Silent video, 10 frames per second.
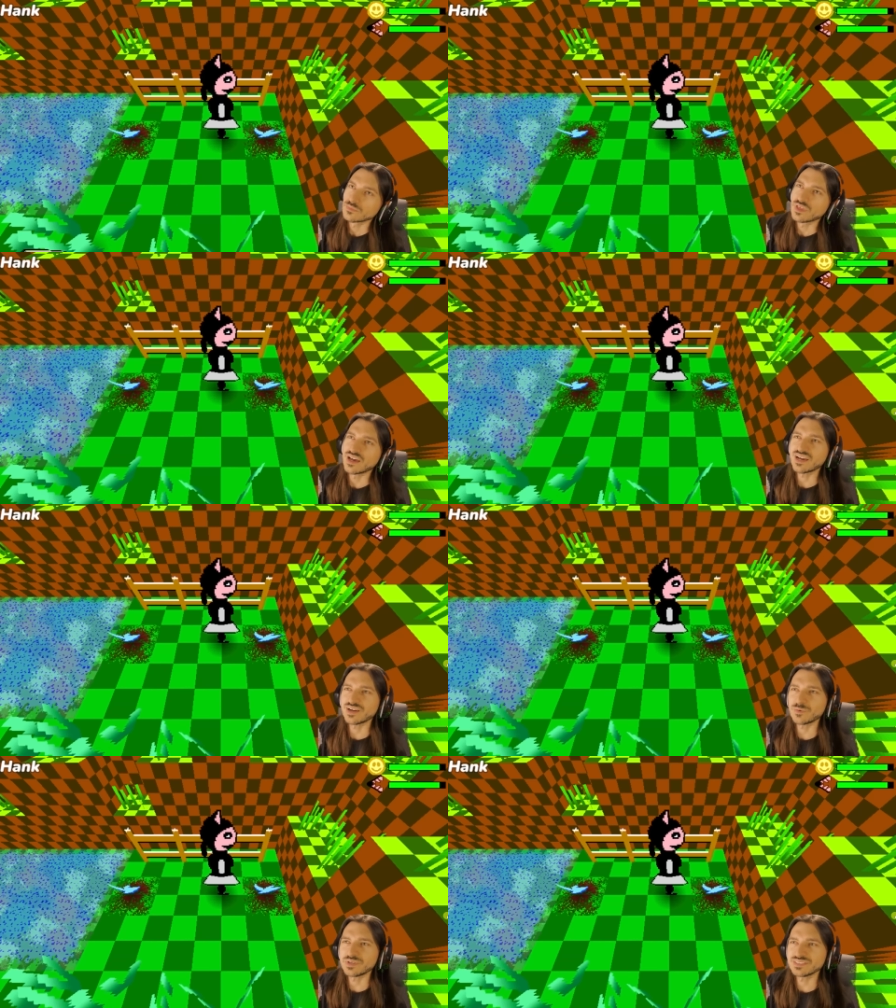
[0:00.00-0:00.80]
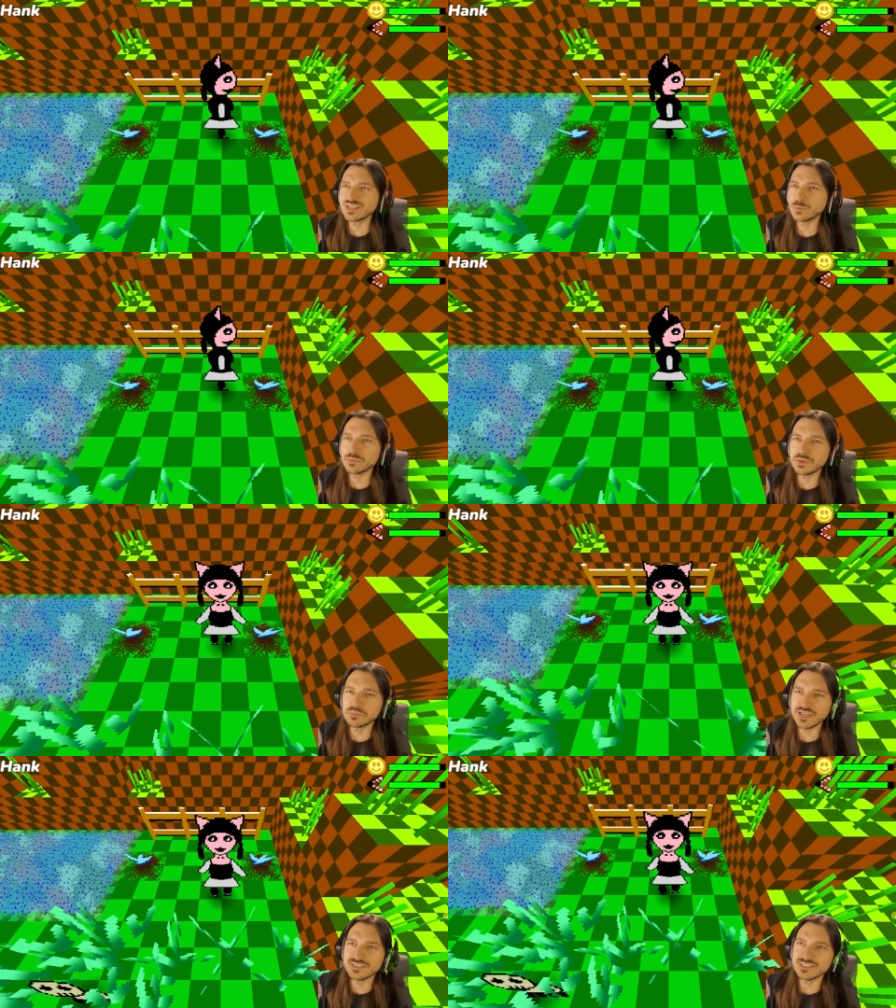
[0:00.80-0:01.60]
Ah, I want I want my
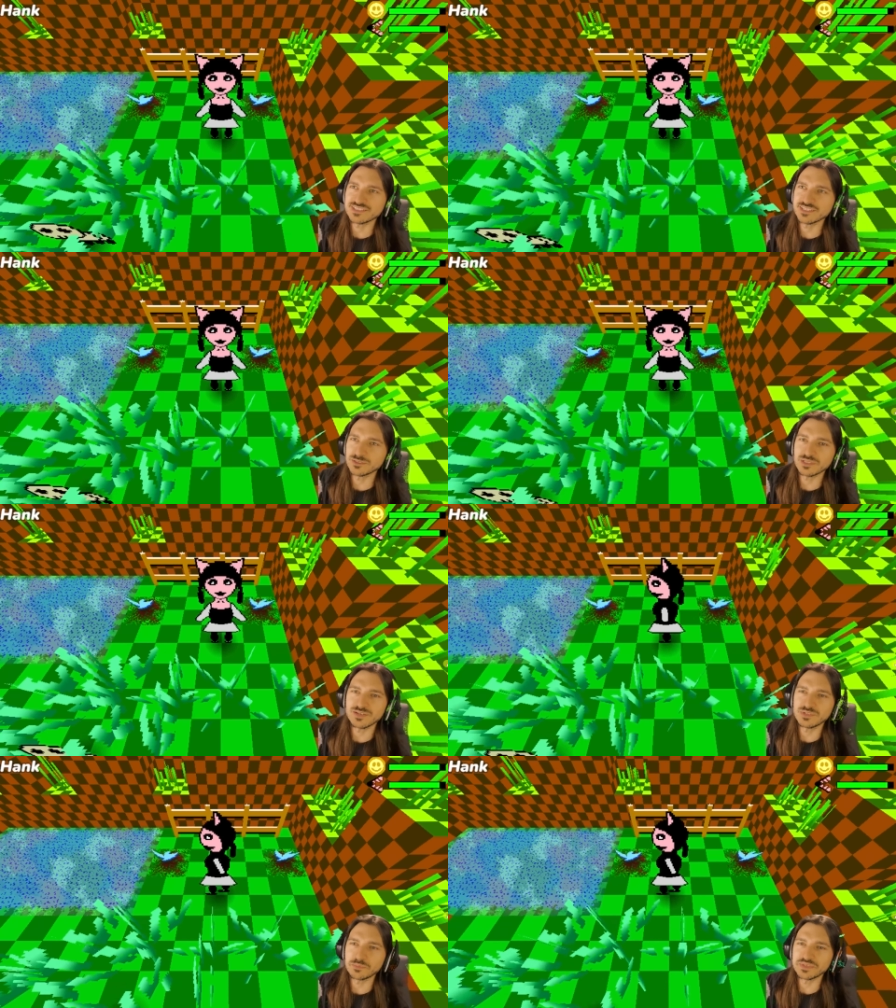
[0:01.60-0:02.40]
planting skill to level up